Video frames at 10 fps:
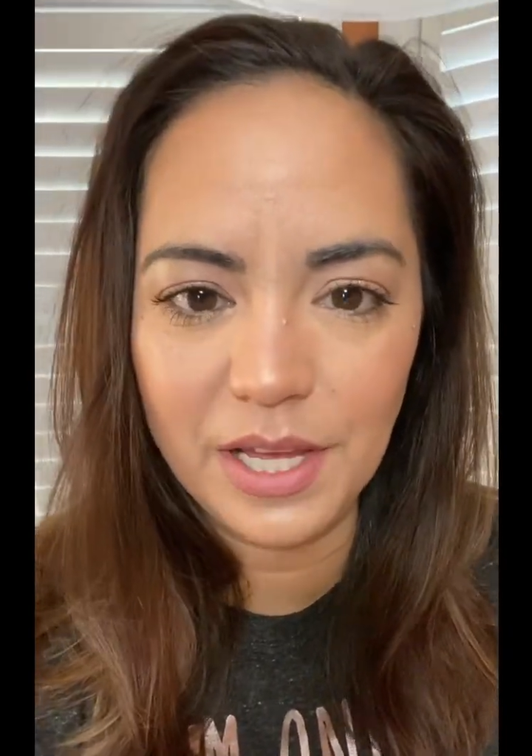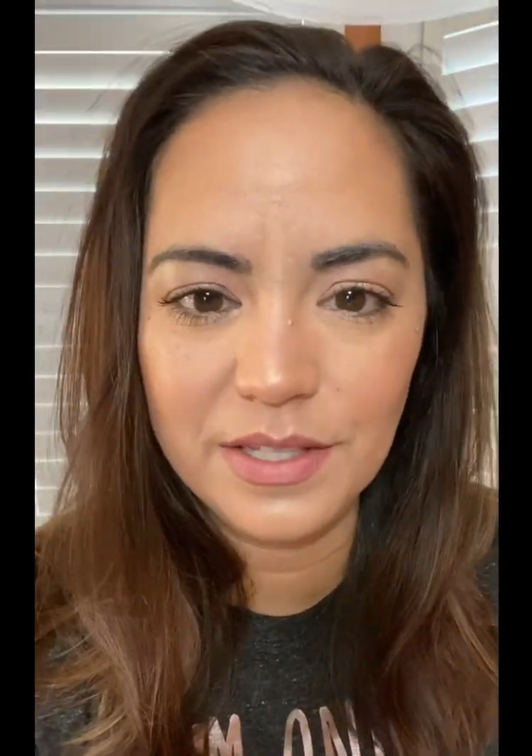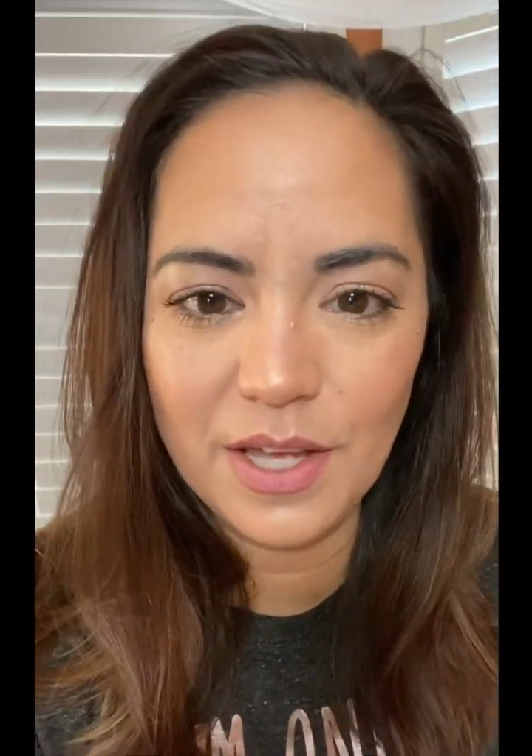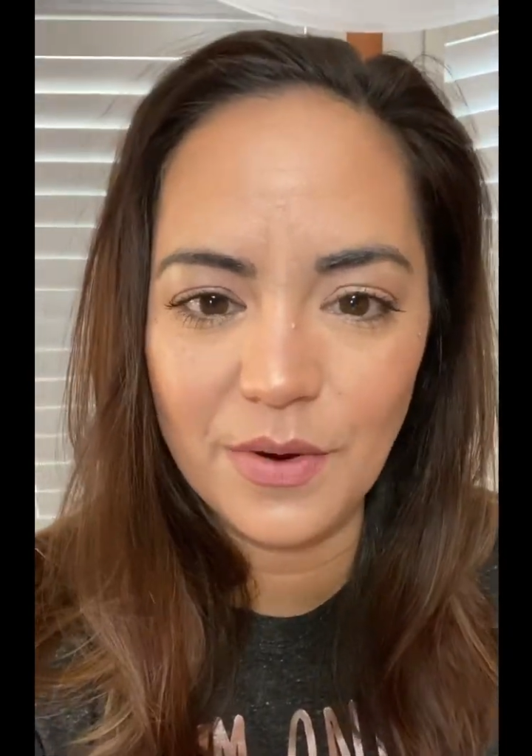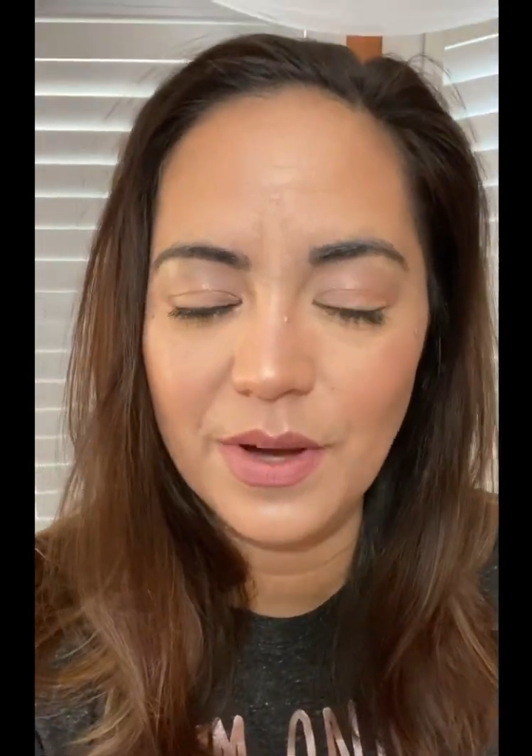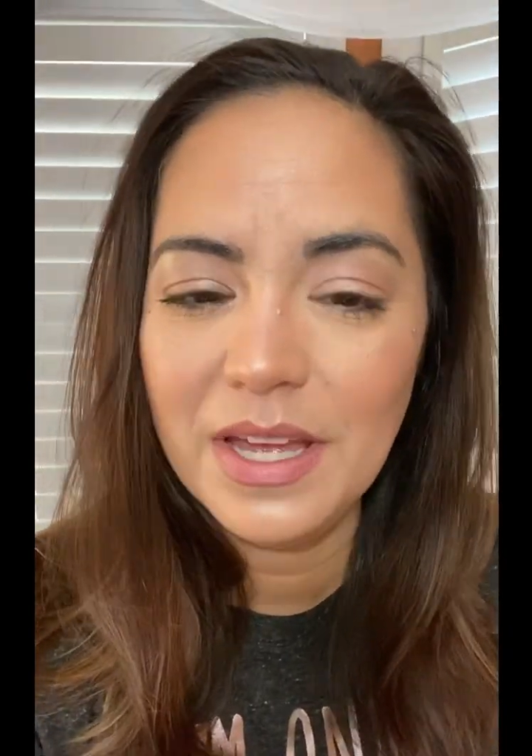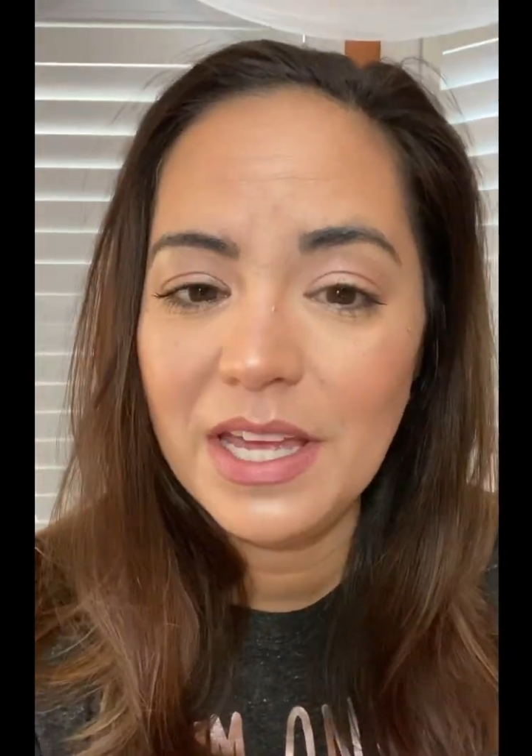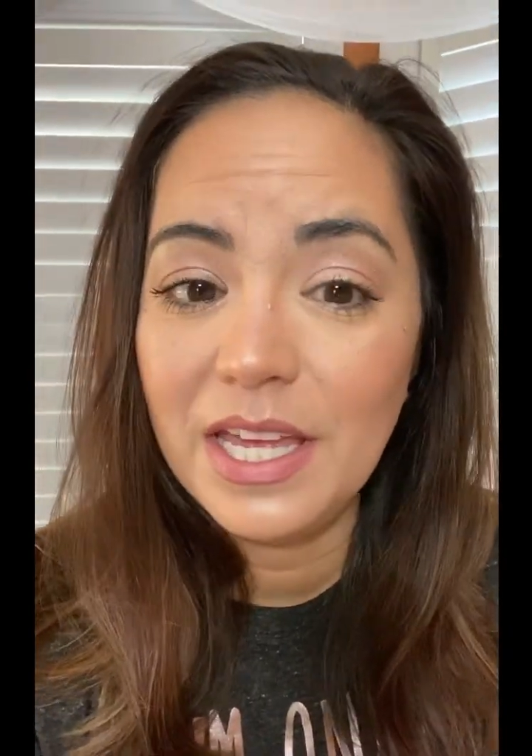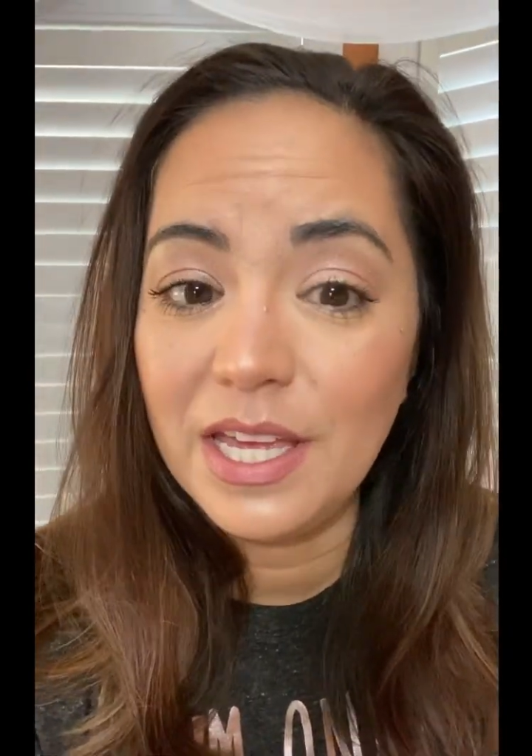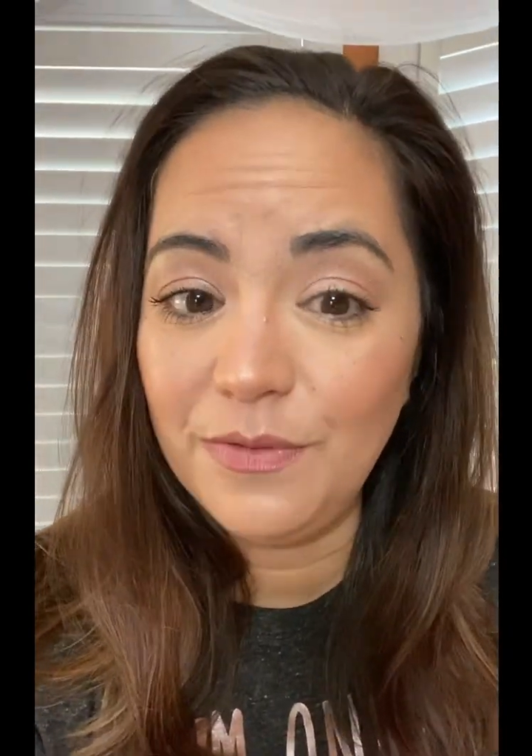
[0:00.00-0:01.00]
So
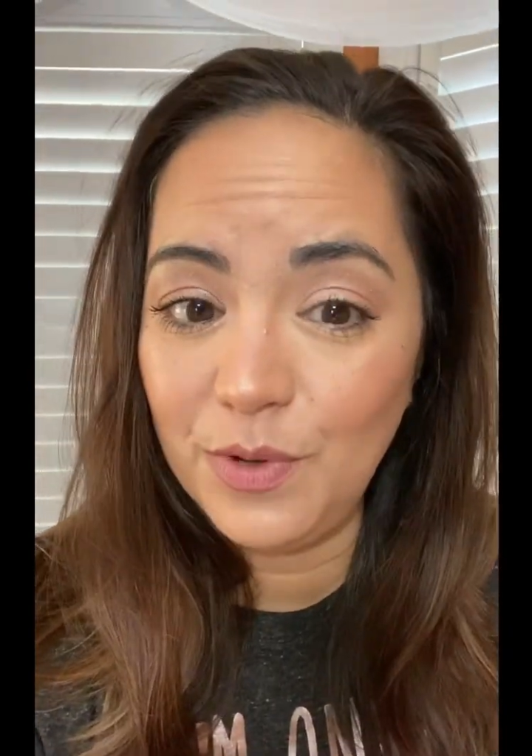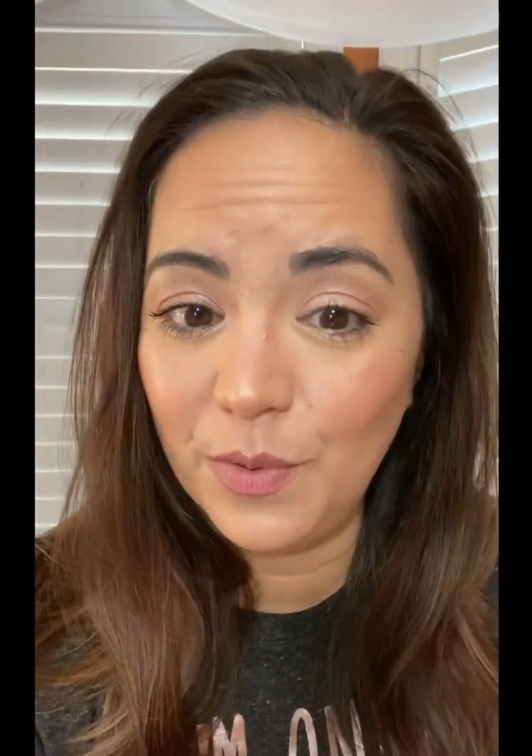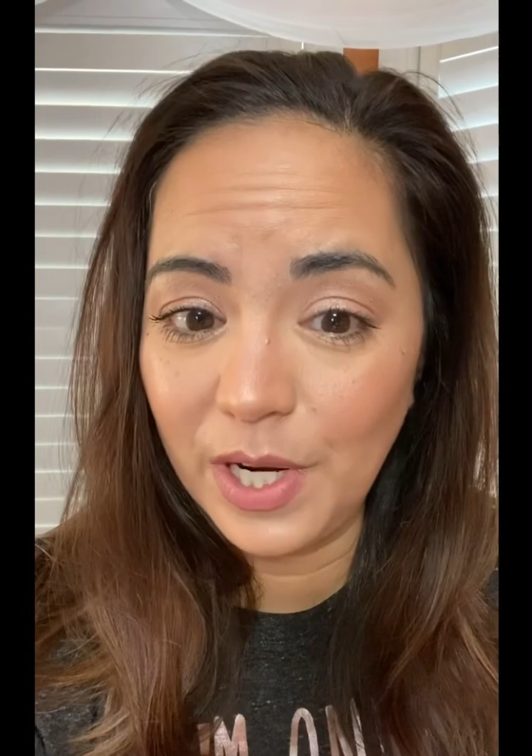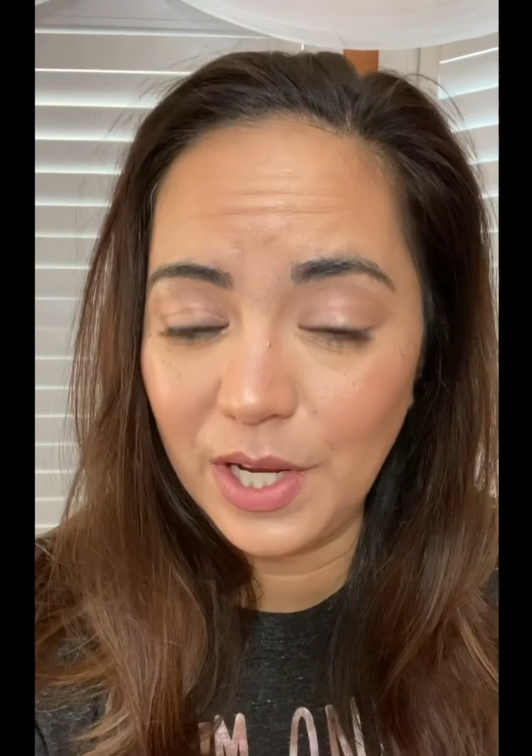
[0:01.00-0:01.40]
if you want to